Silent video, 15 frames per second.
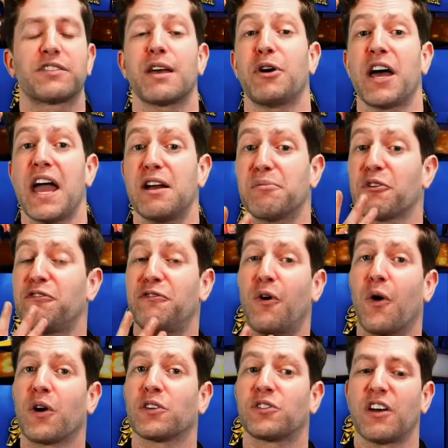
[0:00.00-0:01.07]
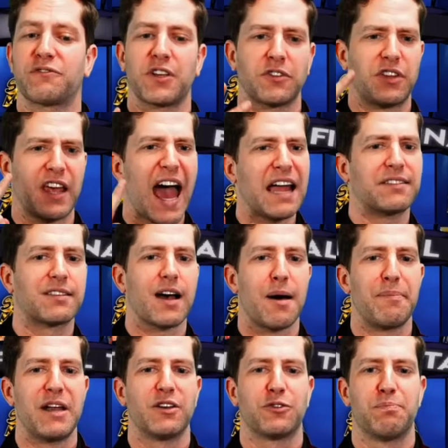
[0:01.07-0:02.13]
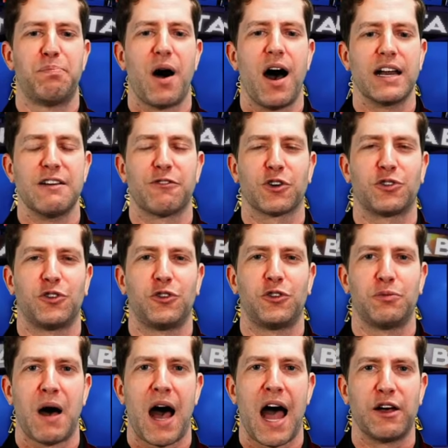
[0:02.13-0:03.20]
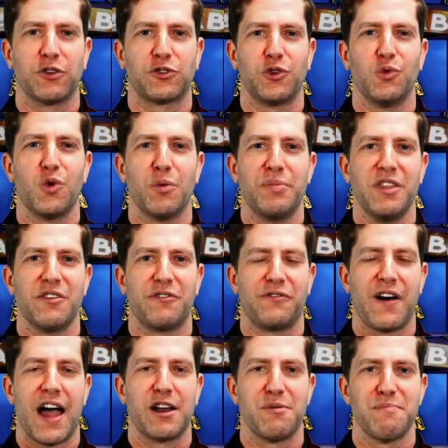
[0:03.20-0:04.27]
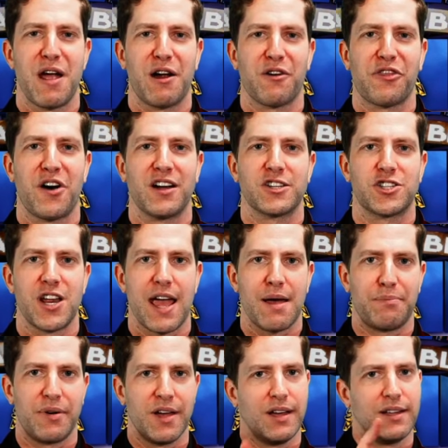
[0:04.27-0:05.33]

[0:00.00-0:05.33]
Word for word: table hand number four has left us heads up. It is Bonnie versus Smiles, who will be the final marathon champ.